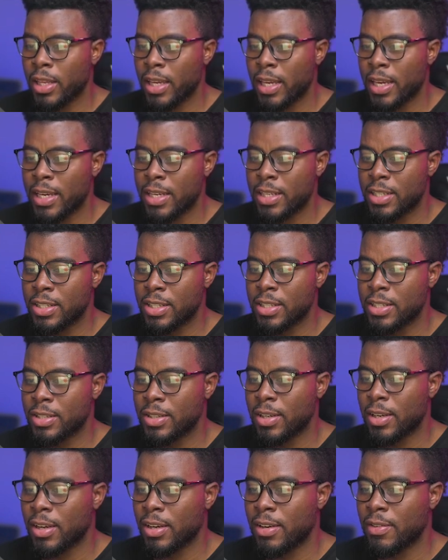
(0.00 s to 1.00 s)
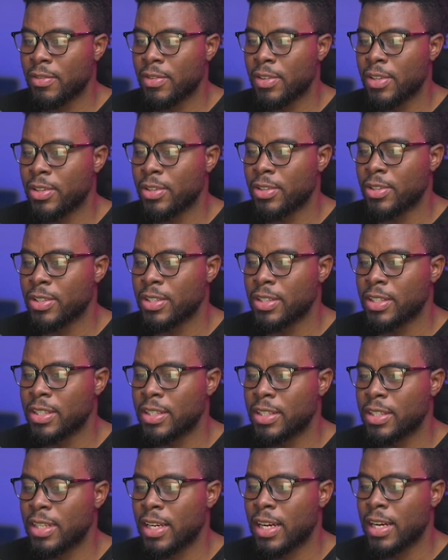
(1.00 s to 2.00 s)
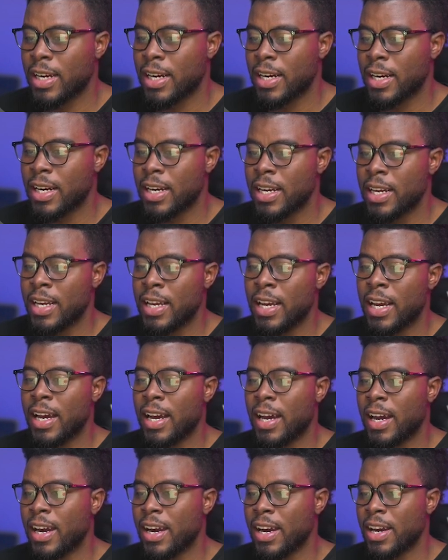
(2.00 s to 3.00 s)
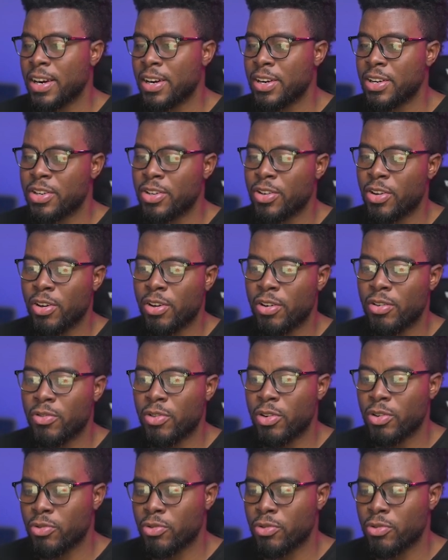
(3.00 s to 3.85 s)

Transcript: the edges of your star are now